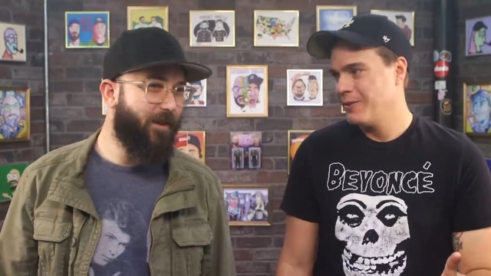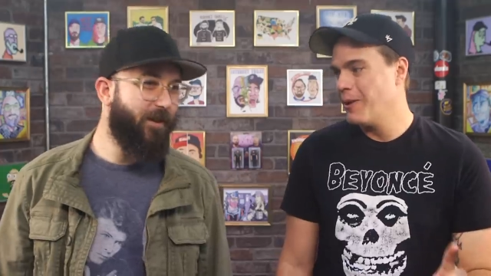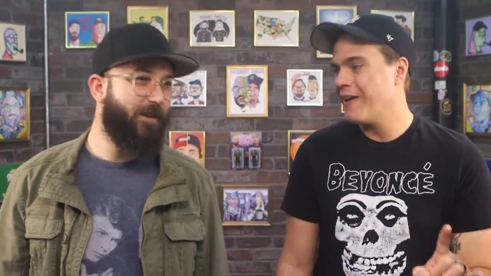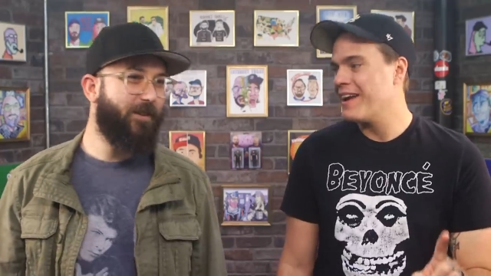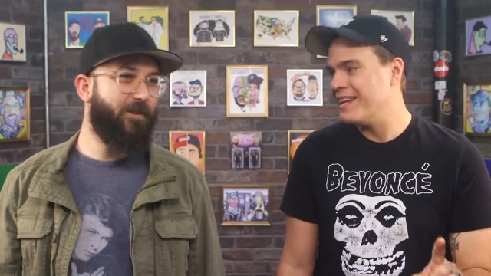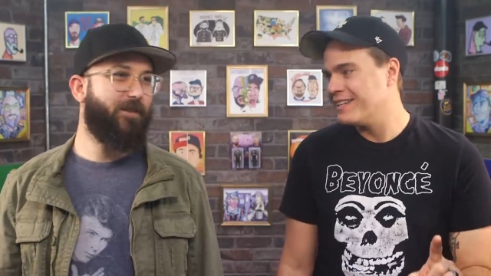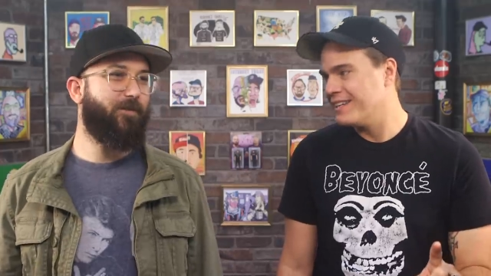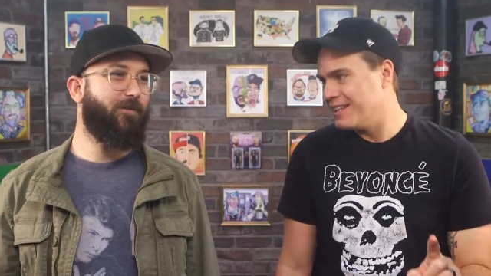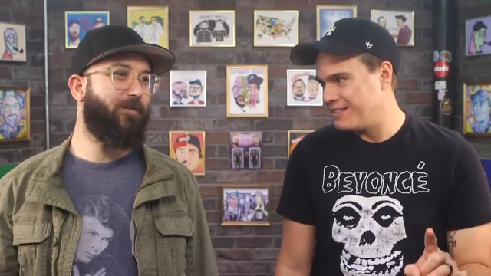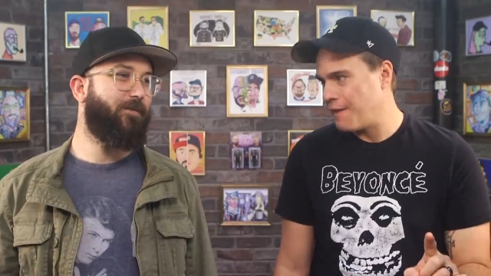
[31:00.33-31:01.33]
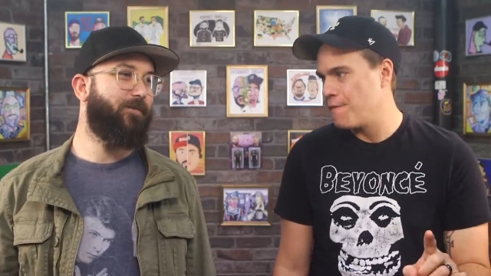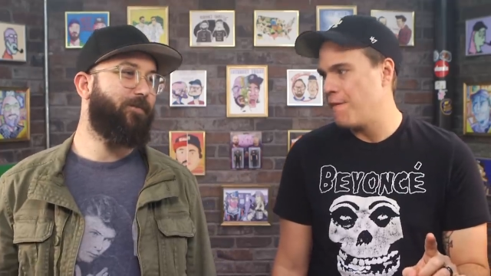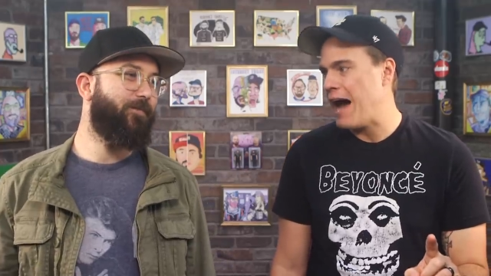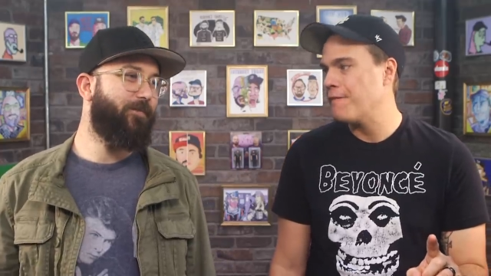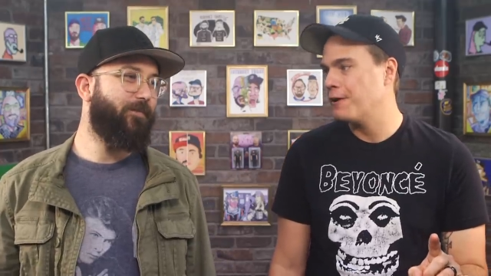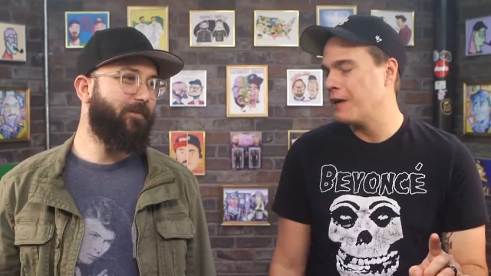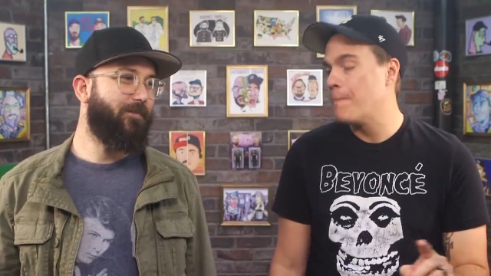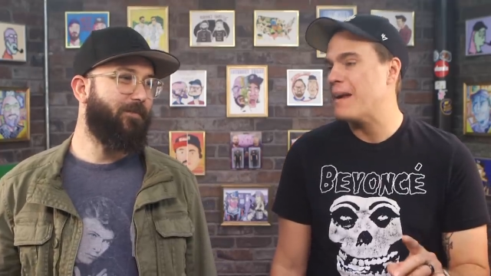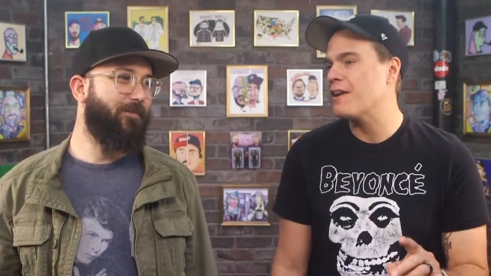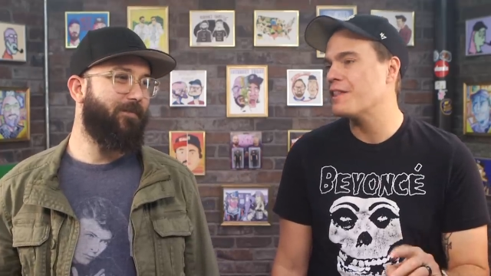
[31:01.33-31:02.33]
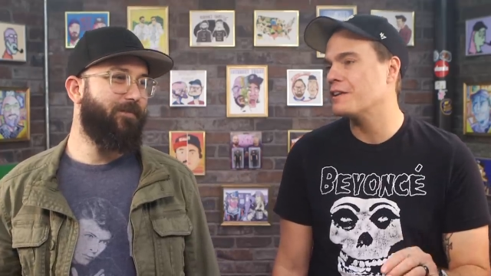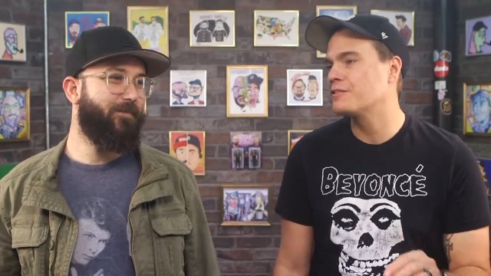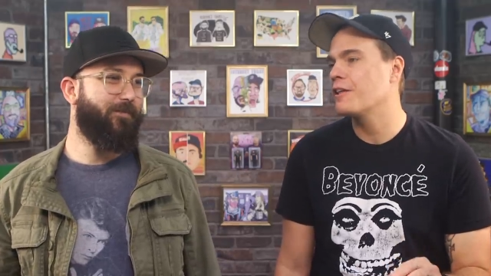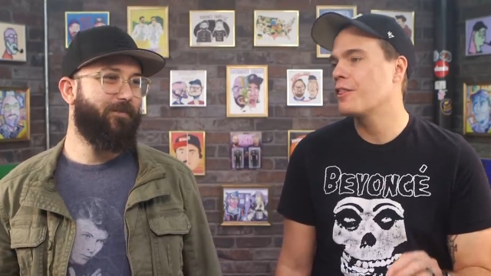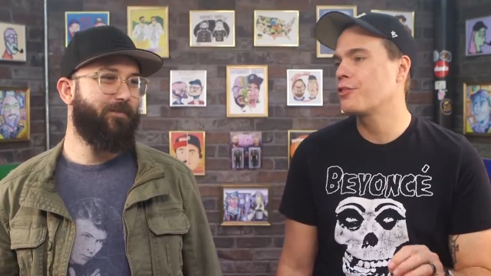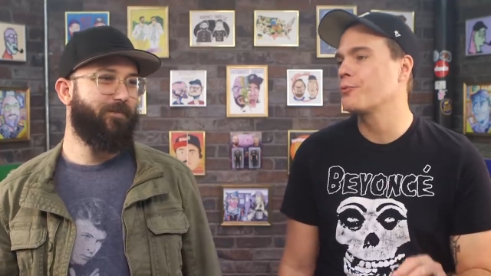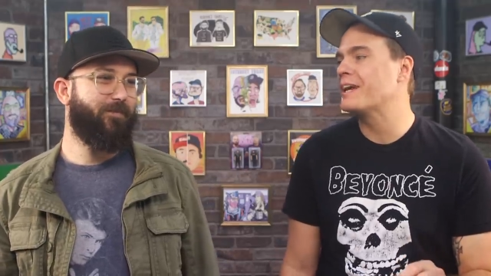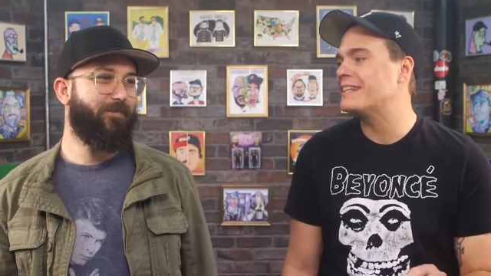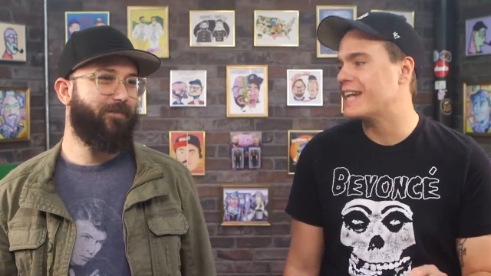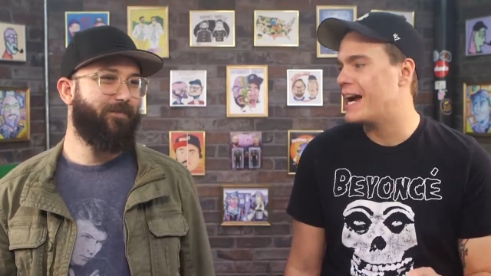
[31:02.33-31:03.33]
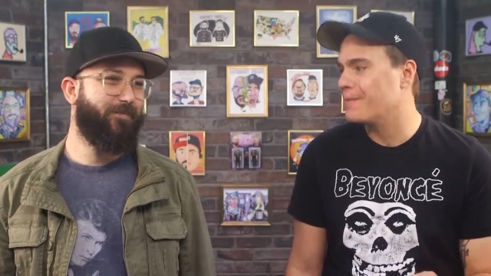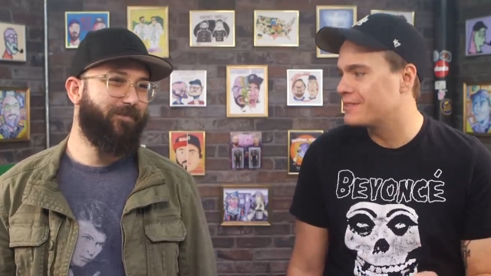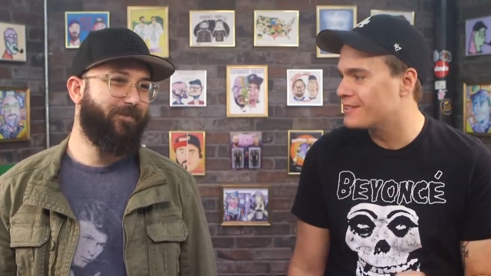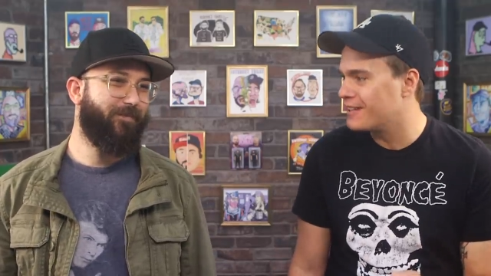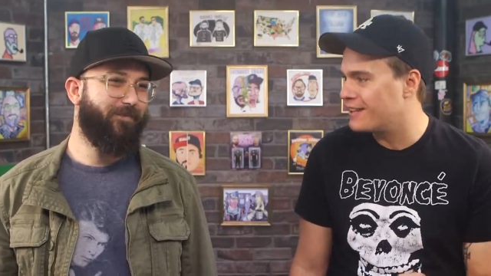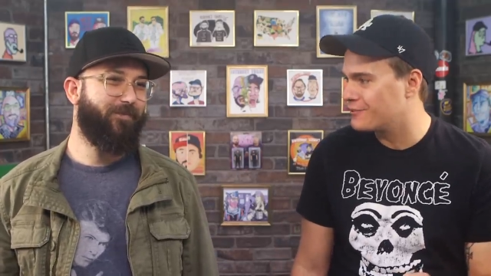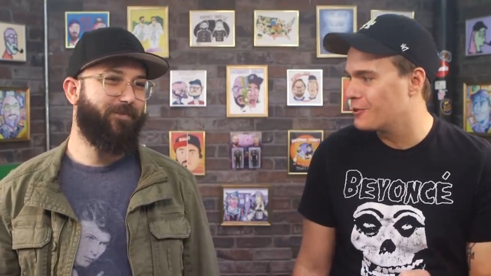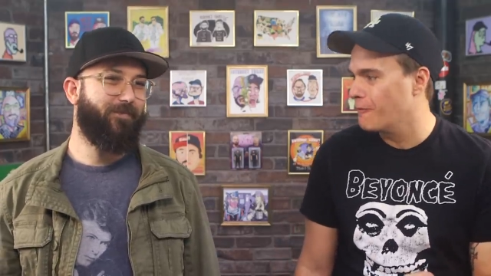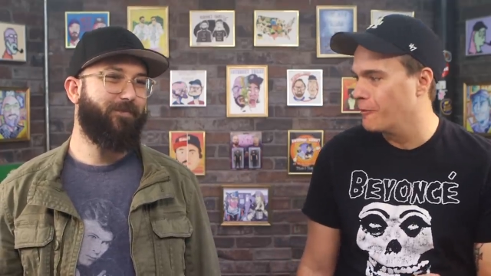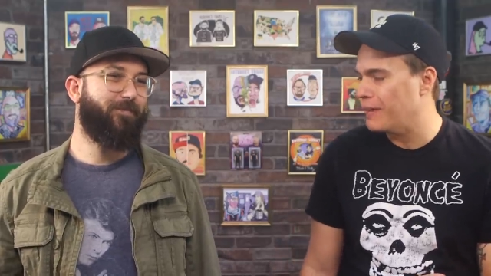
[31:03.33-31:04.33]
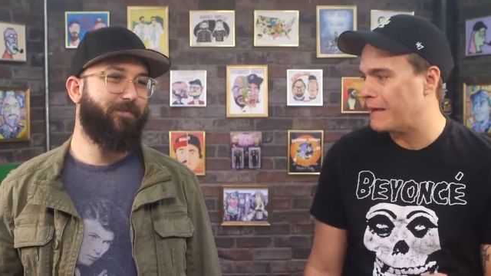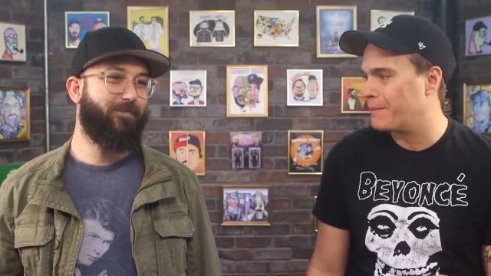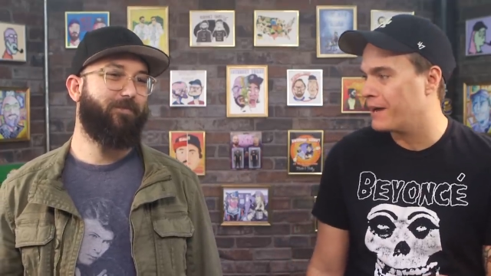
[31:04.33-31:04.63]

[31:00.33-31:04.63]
Speaker 1: Where it ended is a 500 a bear that is three times the size of a normal black